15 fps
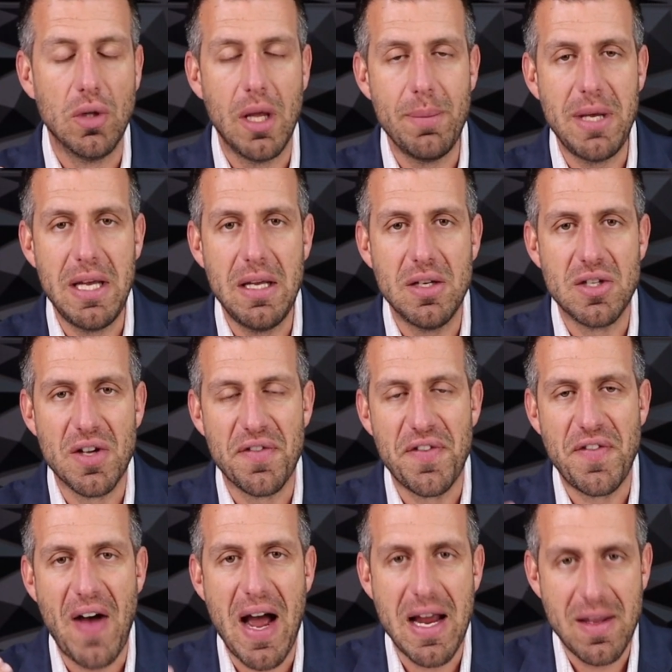let me
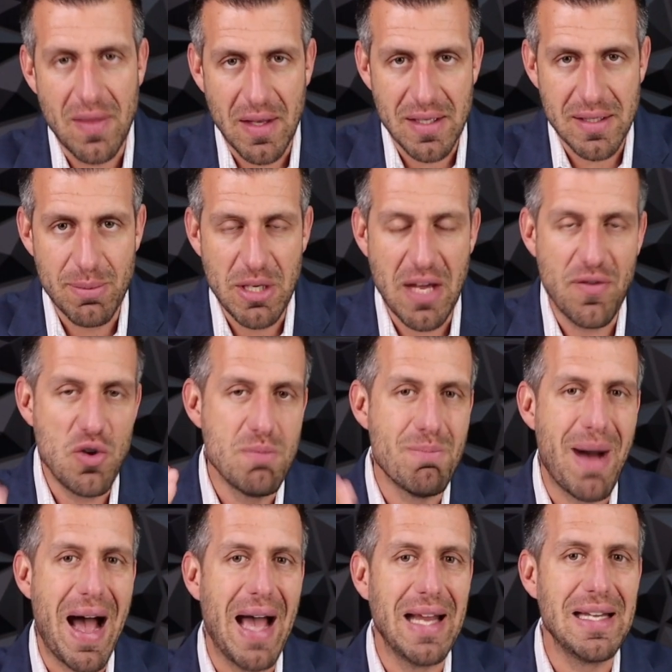define this. Let me give you
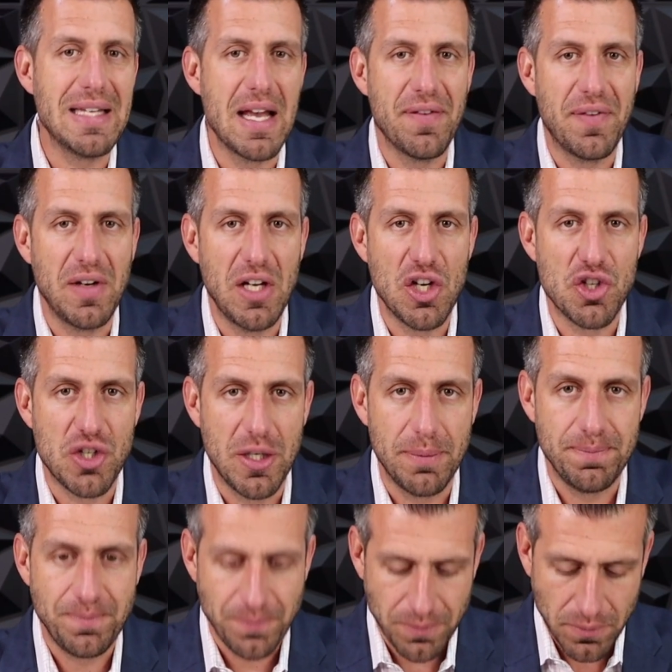my
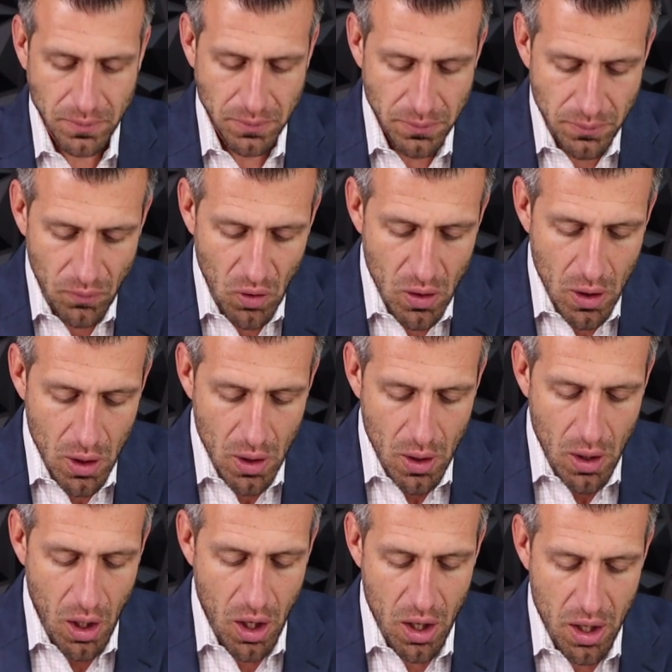definition
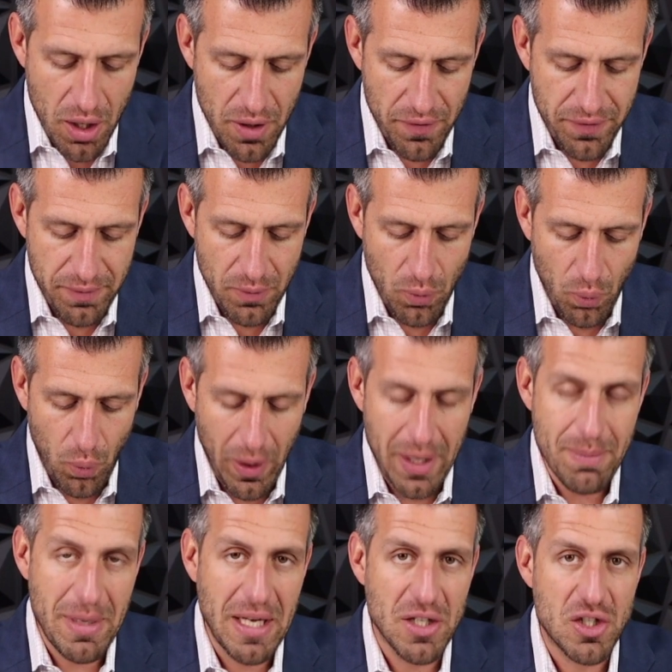of what
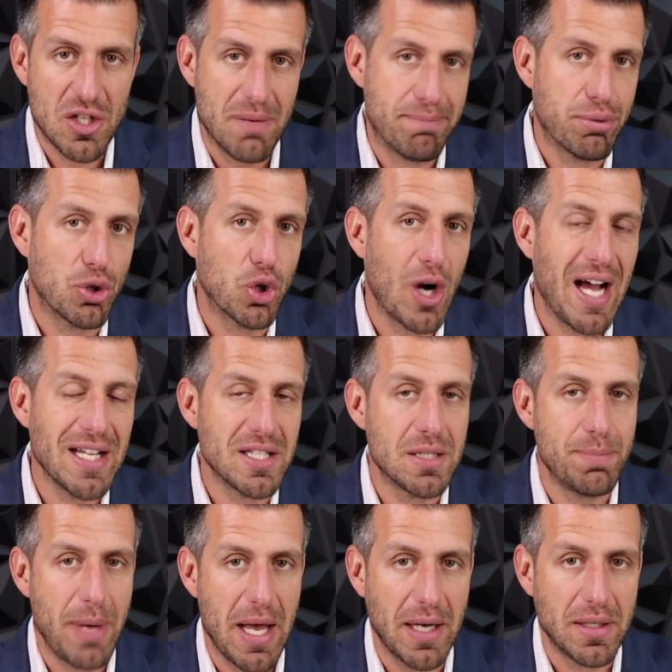it means to
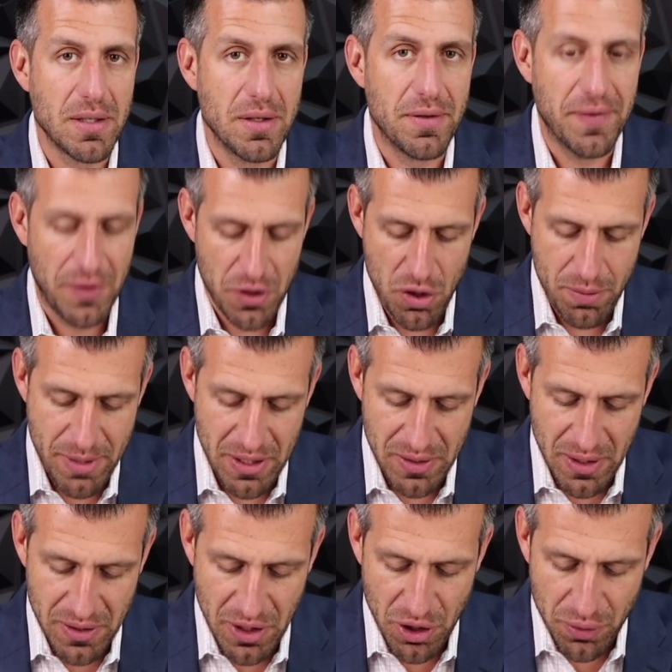prospect for new
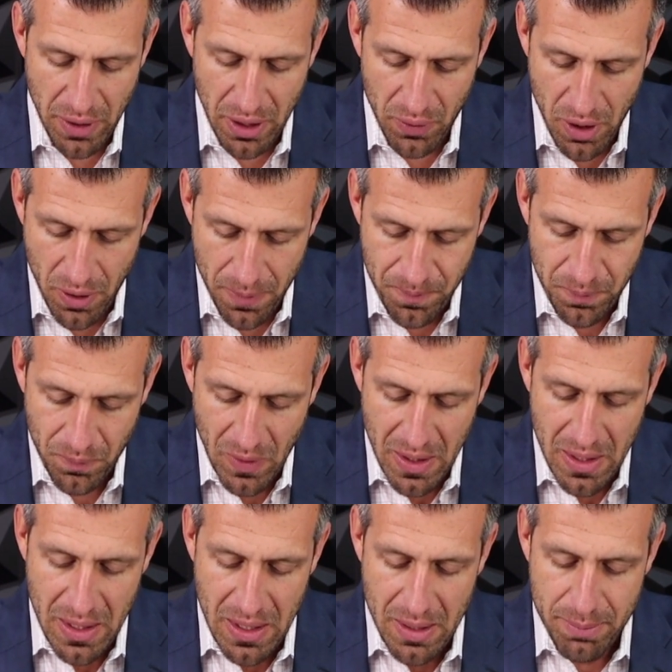business. Here's what I wrote.
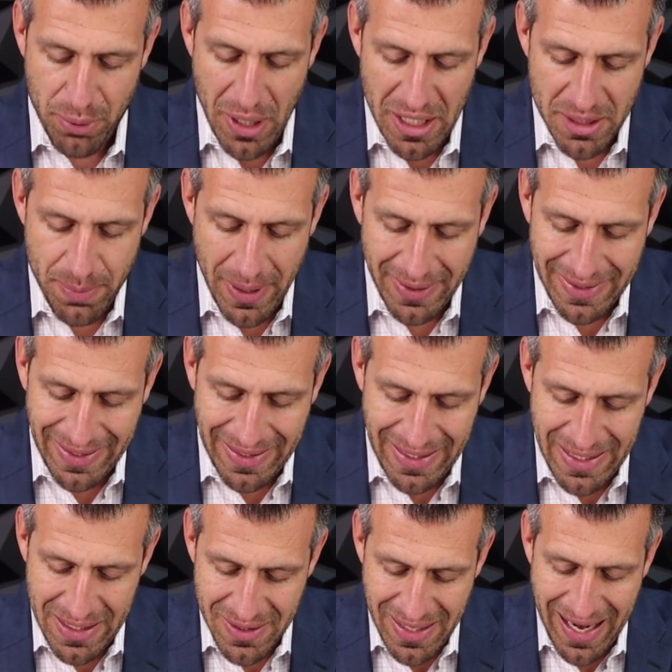Prospecting
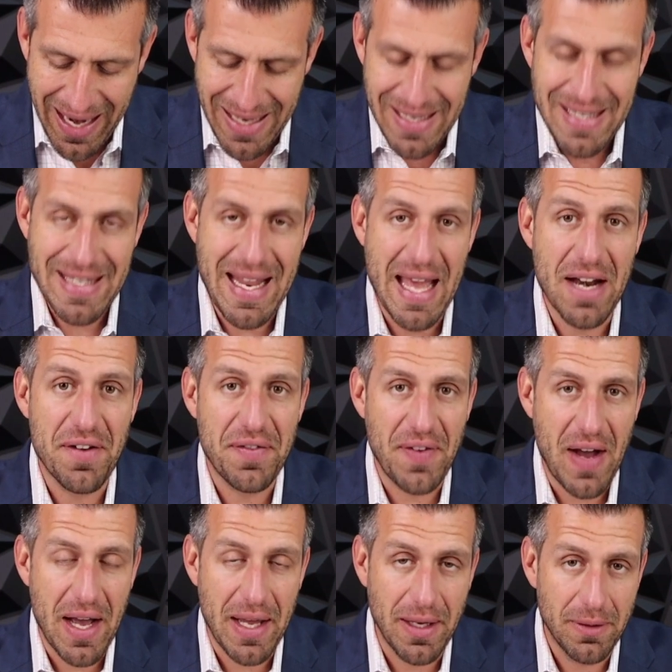is
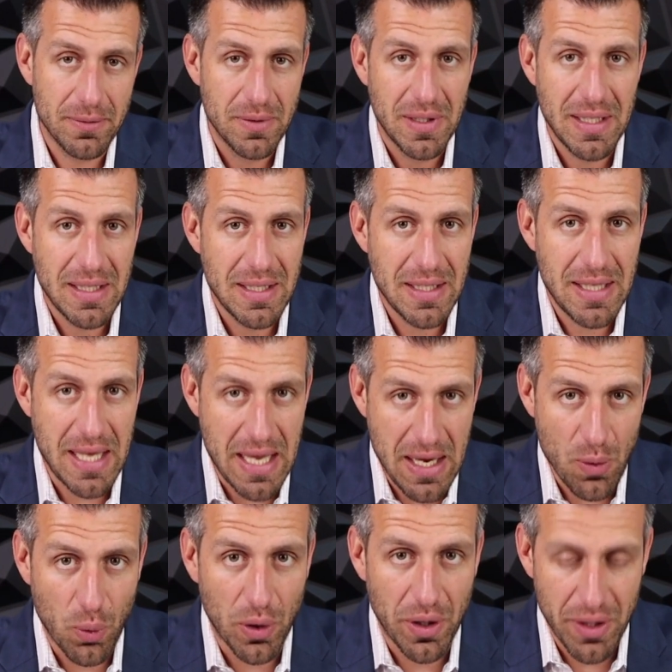identifying,
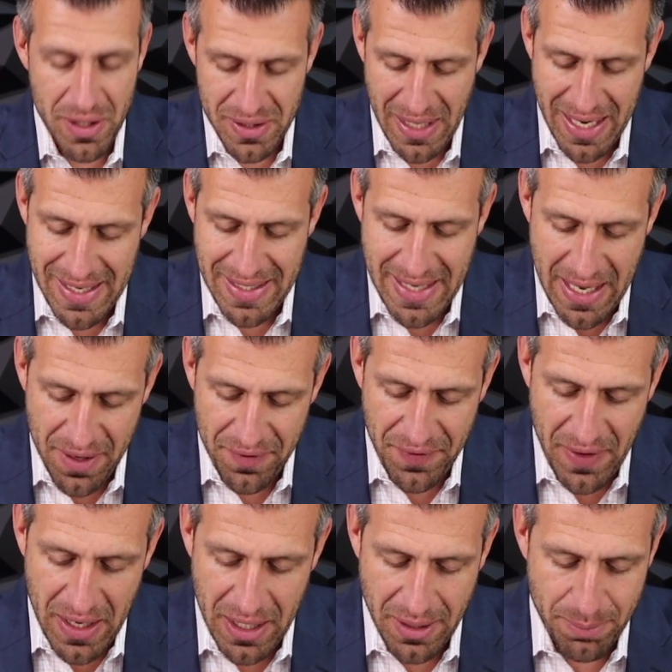keyword is
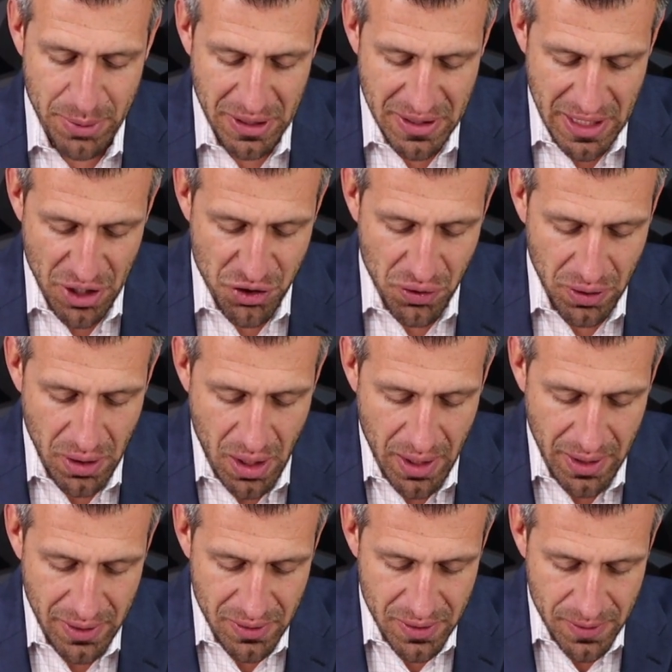identifying potential
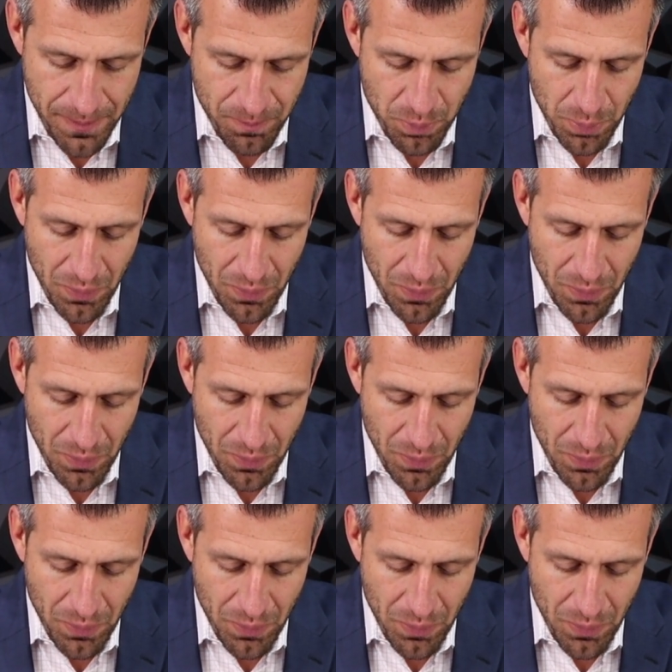clients,